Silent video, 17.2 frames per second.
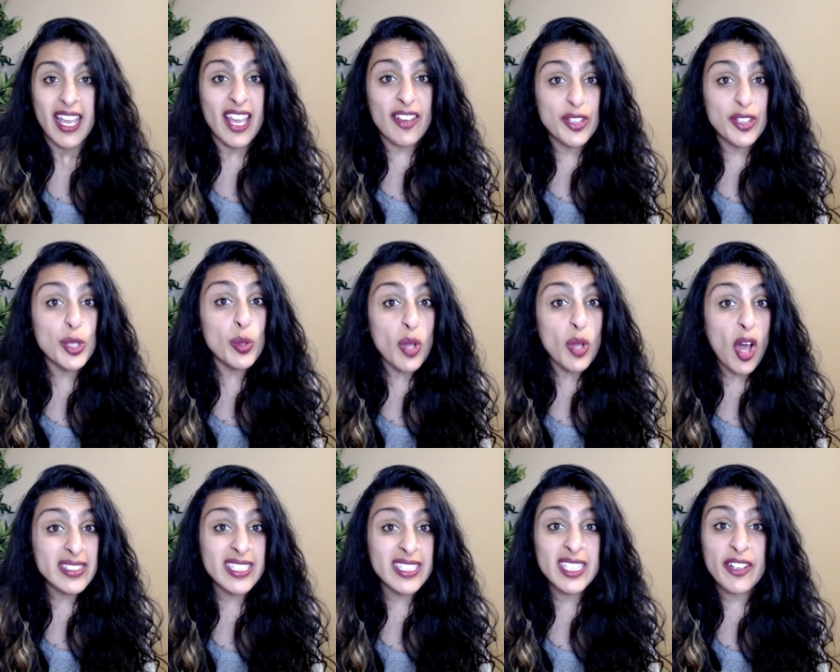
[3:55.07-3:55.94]
If you
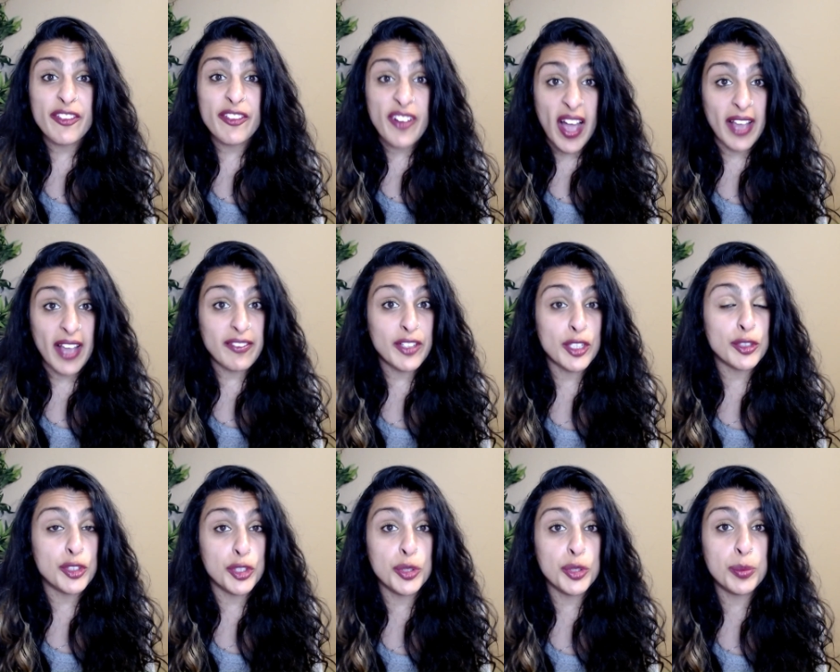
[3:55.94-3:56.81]
locked in a five-year
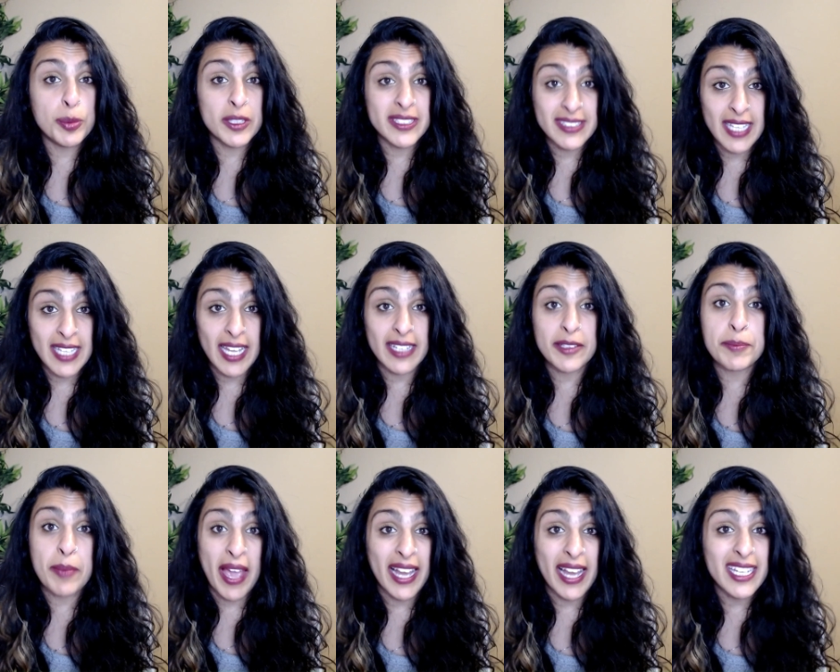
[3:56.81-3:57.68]
two percent
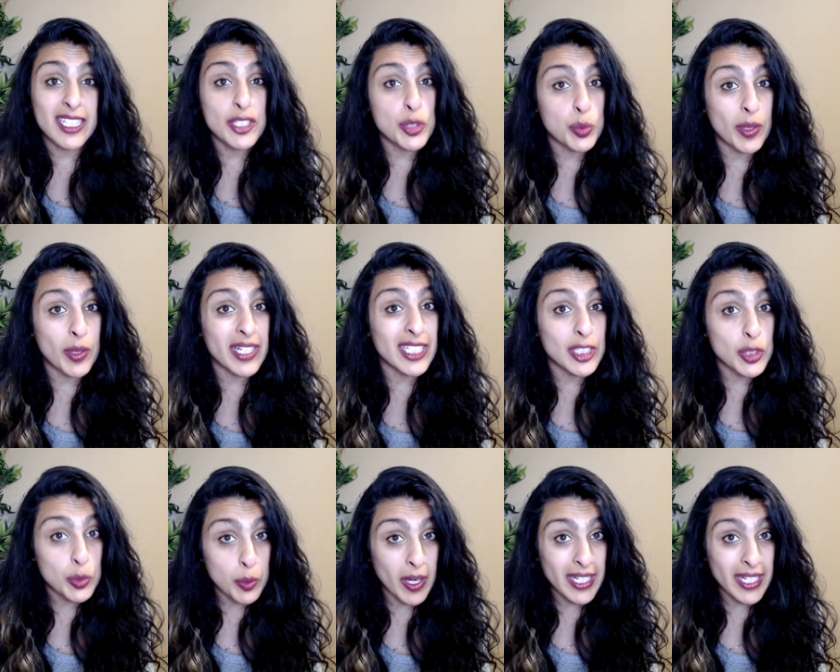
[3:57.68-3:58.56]
back in twenty
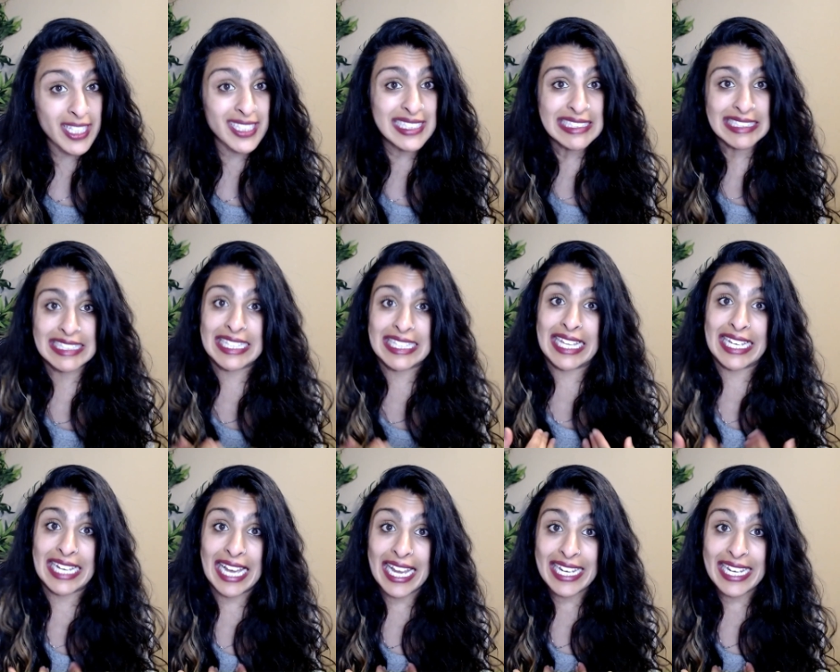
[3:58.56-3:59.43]
twenty,
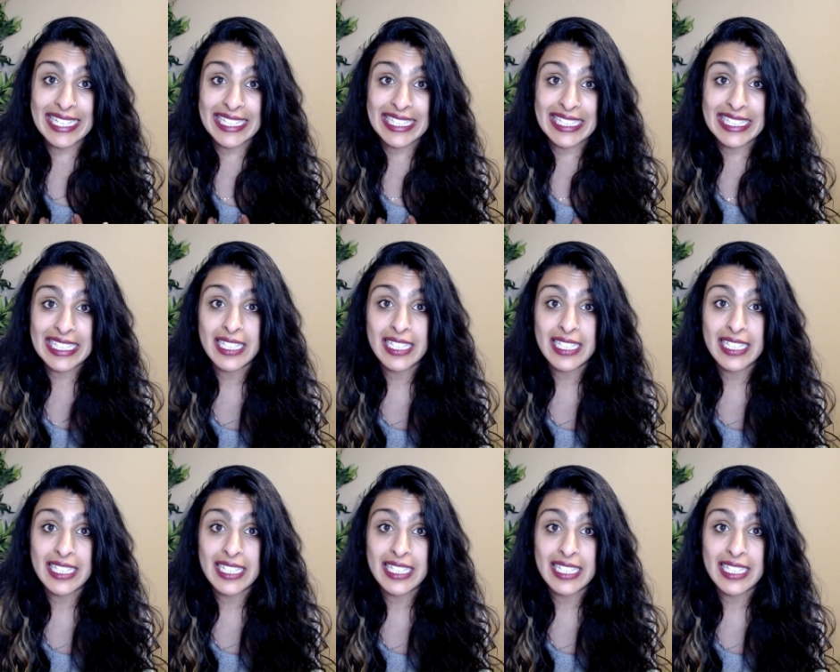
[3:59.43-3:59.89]
like I did,